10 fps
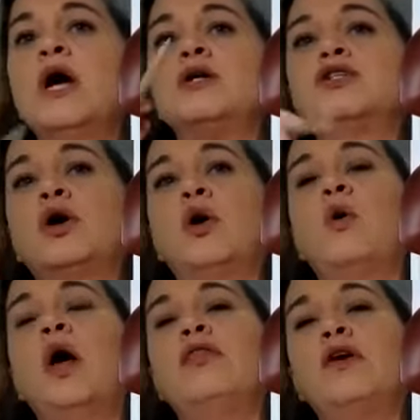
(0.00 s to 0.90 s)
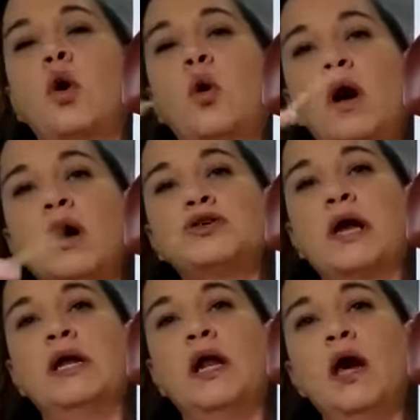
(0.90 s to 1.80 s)
So the
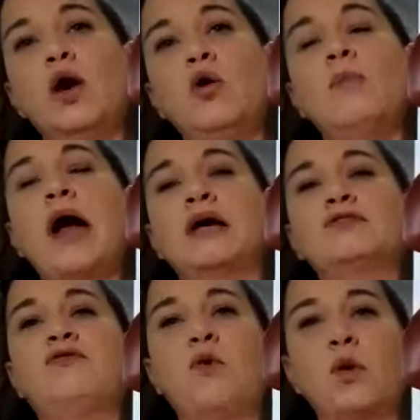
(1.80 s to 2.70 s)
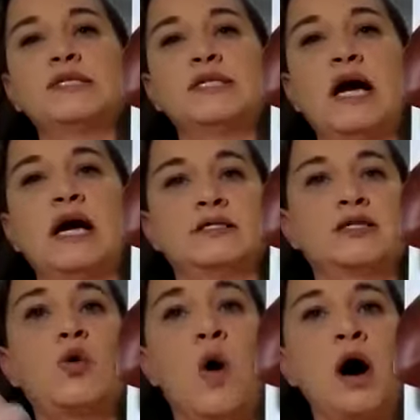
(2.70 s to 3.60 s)
quadrate lobe has 4 sides.
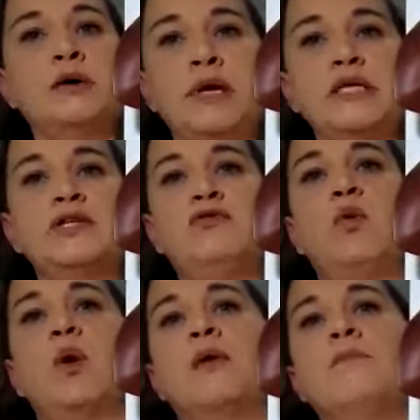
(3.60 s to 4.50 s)
Quad means 4.